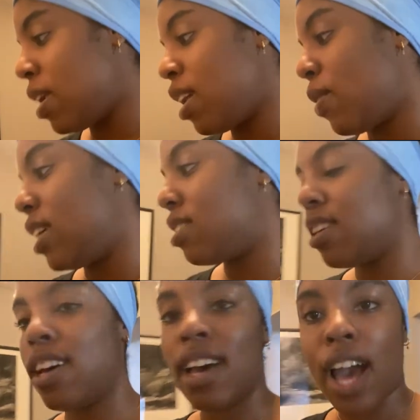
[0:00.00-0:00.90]
But anyways,
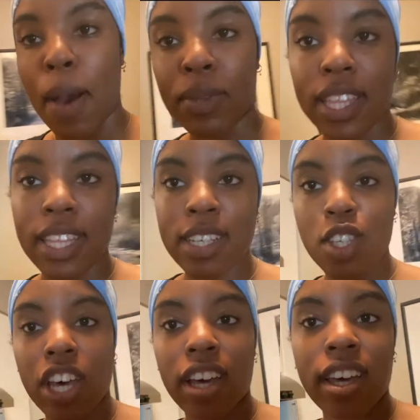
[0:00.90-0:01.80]
I'm gonna let things
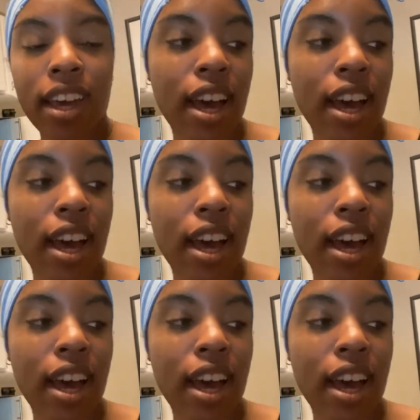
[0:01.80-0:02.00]
cook.